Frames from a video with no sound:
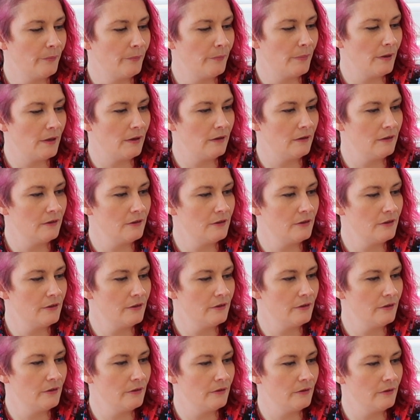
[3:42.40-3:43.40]
But
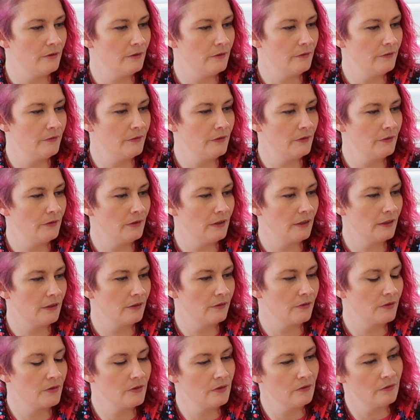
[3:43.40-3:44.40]
you feel like
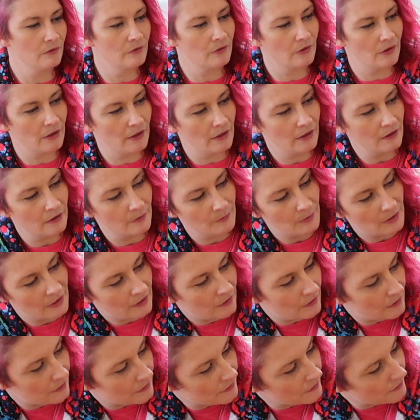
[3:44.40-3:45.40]
you're still growing. I mean,
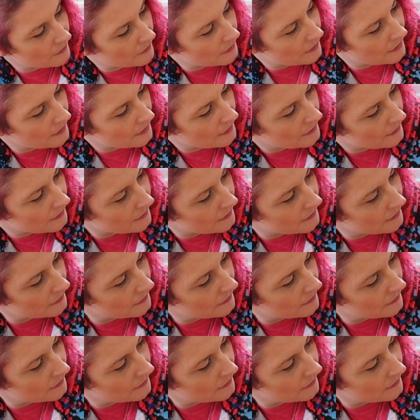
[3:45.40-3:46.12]
he's got his